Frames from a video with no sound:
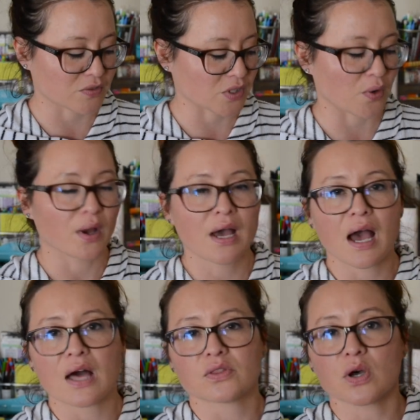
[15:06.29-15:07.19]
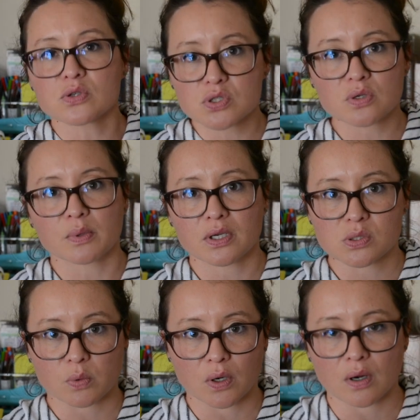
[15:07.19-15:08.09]
So those two
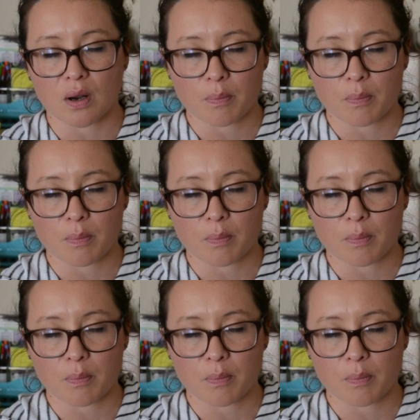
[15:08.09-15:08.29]
books were